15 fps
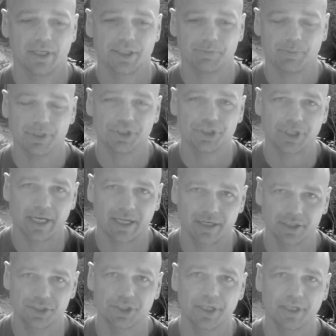it's been
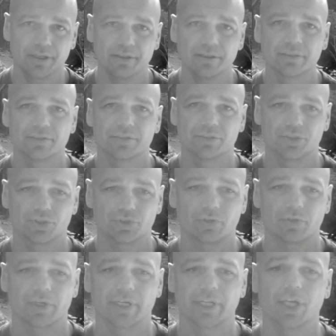challenging to
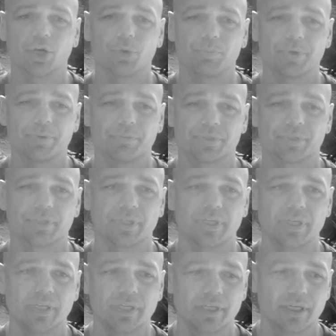try and help him
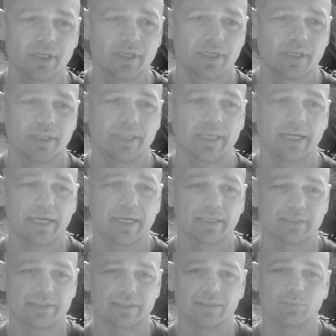see
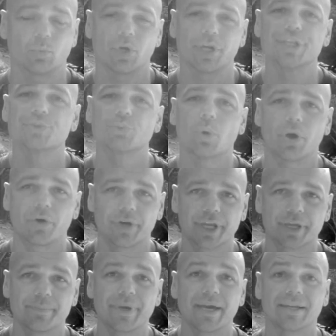that what he's
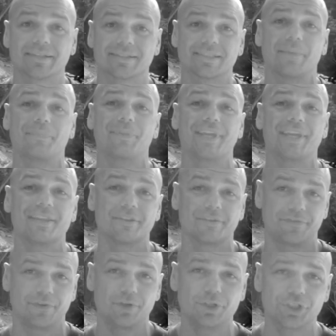worrying about is something in the
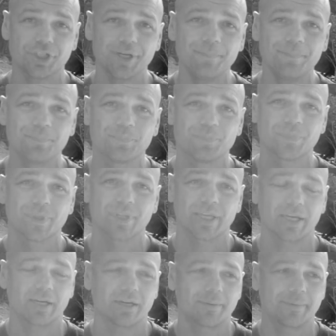future
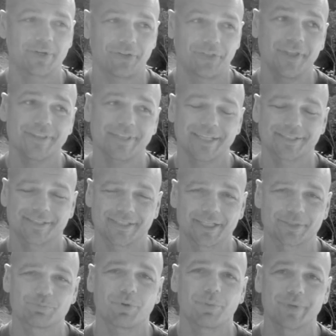um, and I think that's
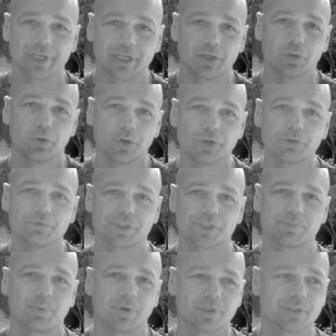that's probably a learned
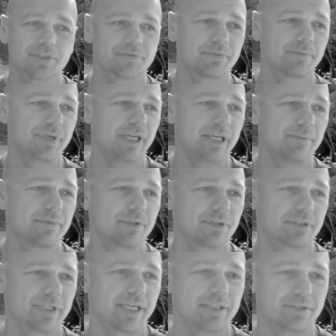response from him, and
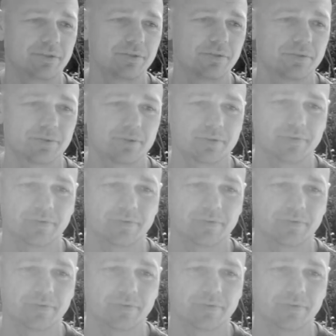not to get too sort